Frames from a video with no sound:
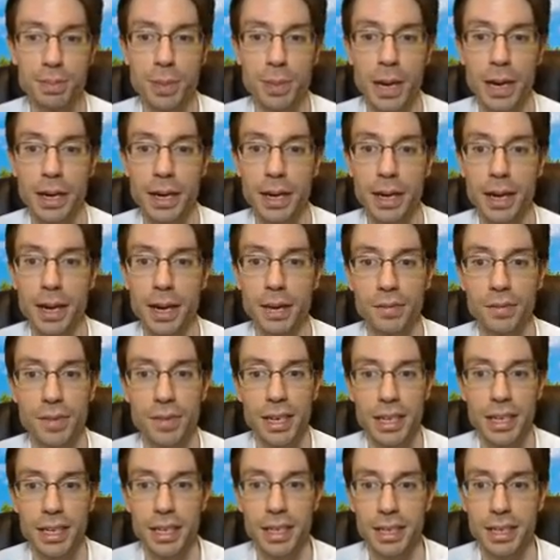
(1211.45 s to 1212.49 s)
But
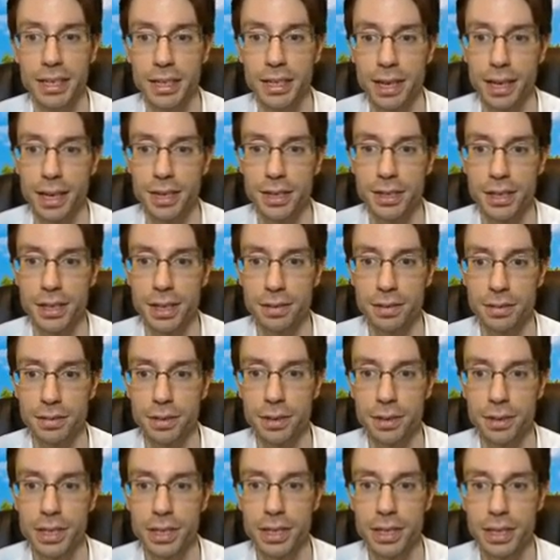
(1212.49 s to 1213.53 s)
yes,
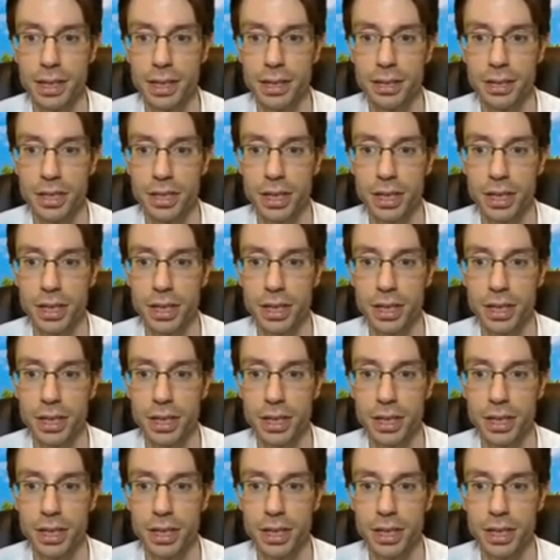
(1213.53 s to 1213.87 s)
definitely